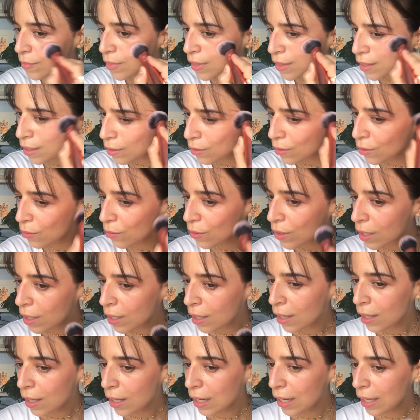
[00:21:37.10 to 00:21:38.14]
you know,
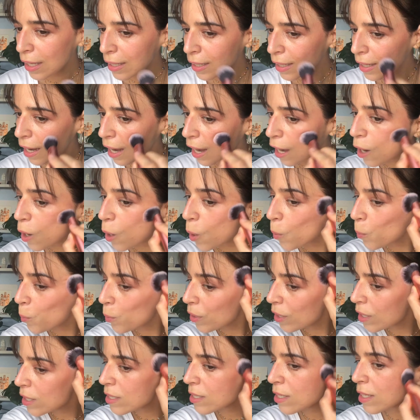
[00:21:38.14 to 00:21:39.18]
like I hope
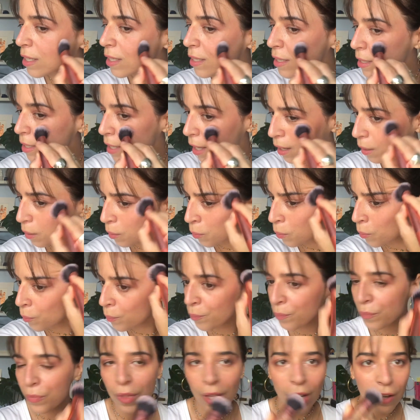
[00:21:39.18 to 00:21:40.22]
you guys can tell.
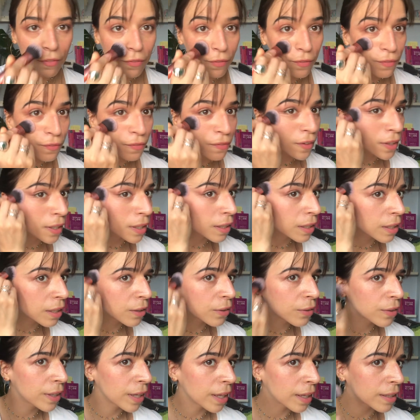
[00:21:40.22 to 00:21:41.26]
I think you
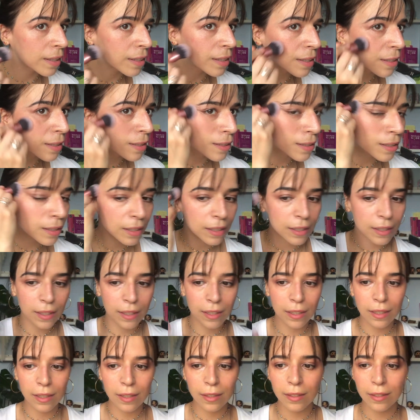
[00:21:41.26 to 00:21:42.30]
can.
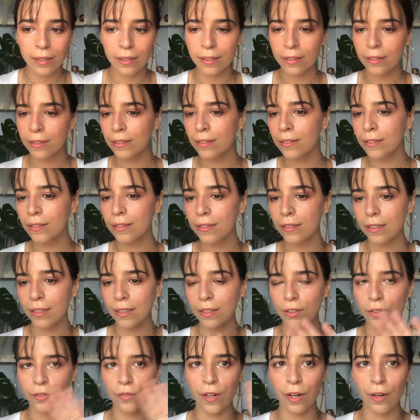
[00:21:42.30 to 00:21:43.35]
Like
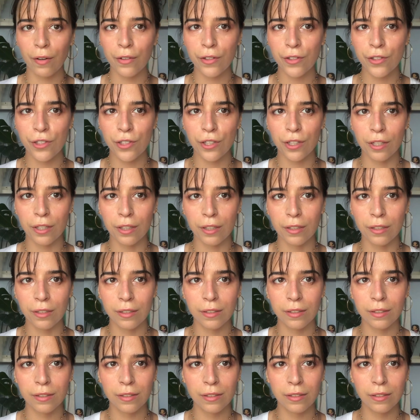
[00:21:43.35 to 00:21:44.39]
it's very sheer
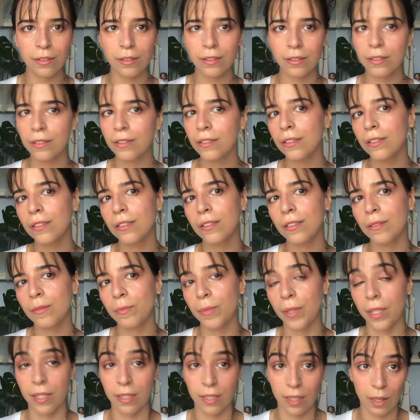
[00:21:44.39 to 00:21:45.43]

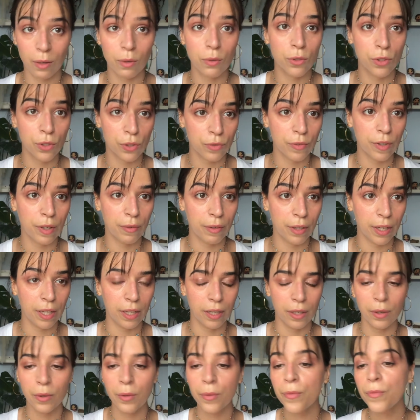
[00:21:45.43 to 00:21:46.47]
because I use very
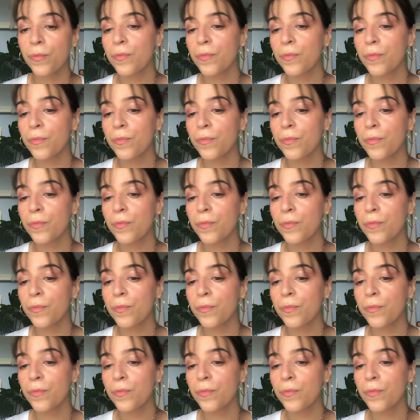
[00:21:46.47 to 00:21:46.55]
little,